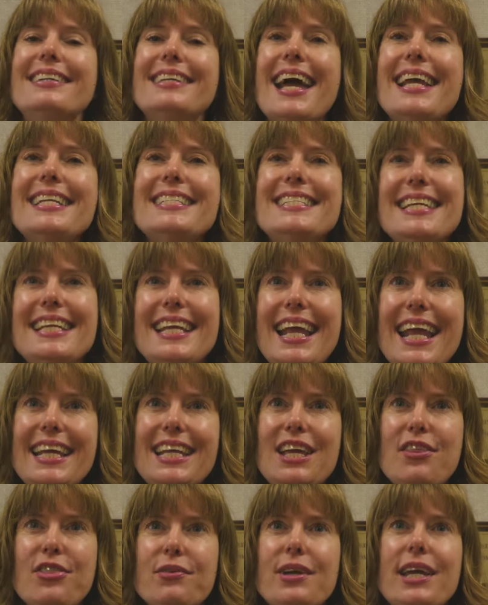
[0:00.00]

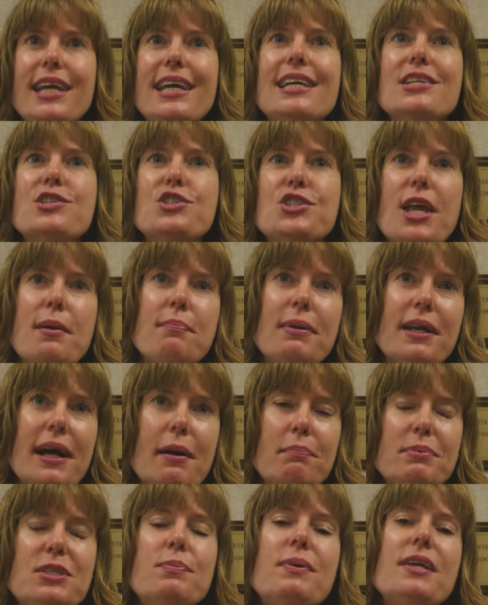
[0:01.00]
1983 is
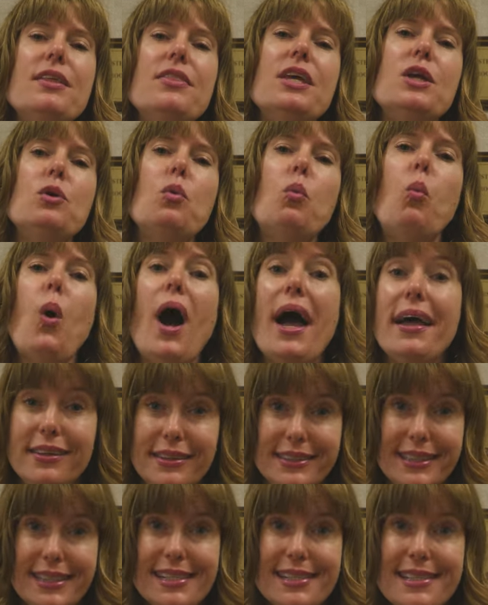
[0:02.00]
shaping up to be the
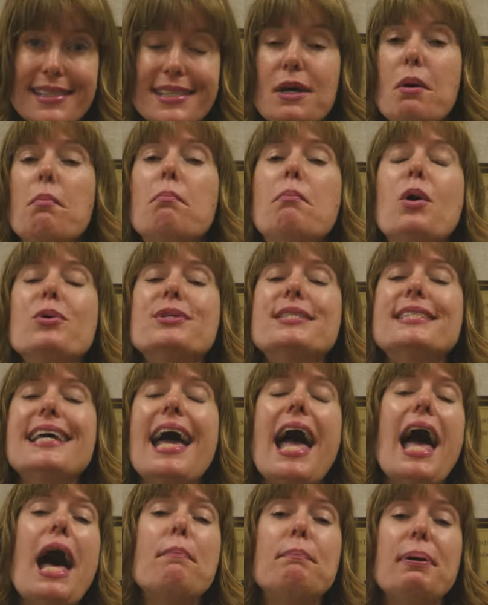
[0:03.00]
wildest, most
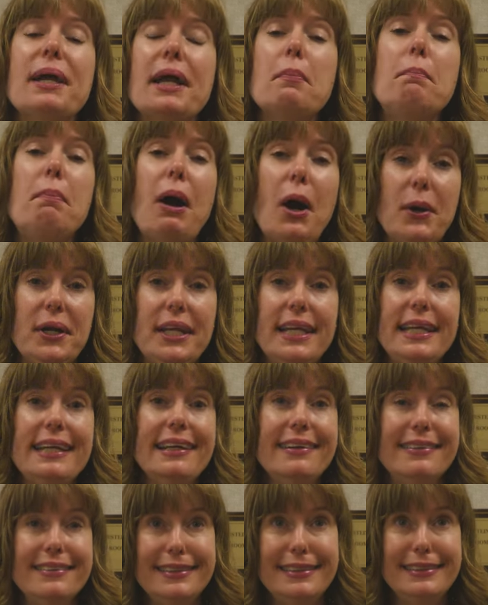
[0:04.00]
epic
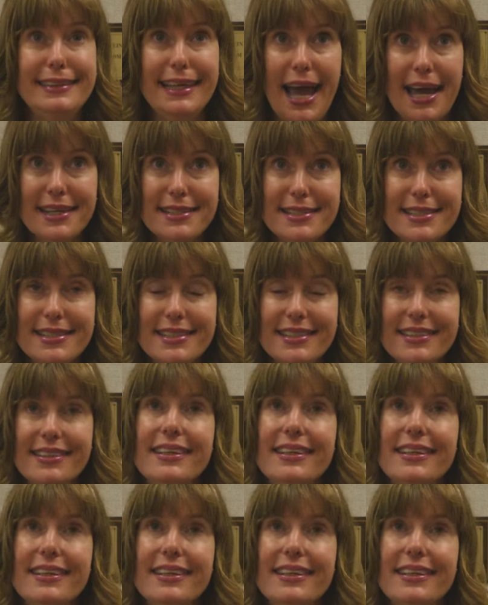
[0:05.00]
party yet.